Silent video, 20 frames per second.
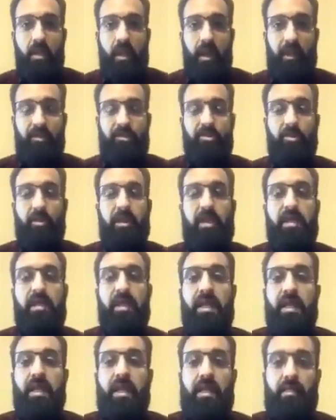And so
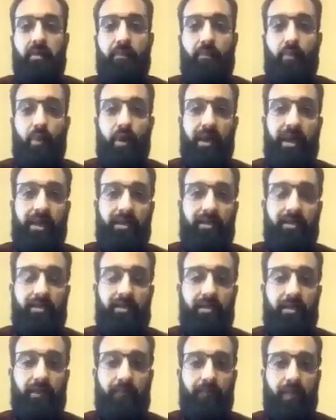clearly the
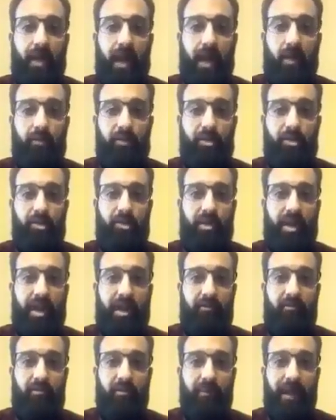point I was
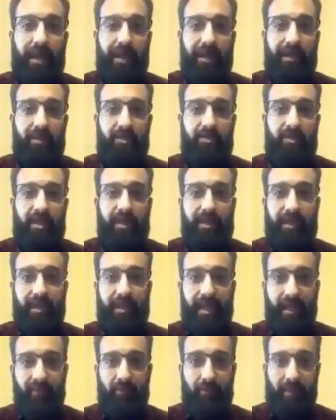trying to make is that the
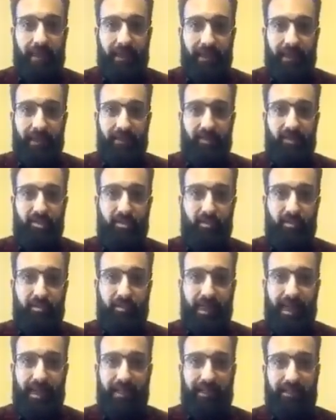government needs to
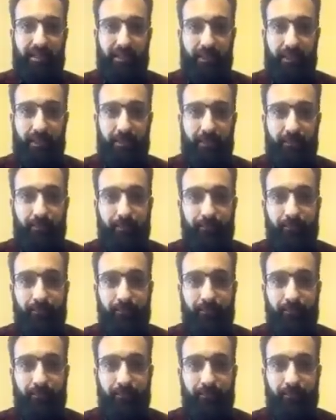tighten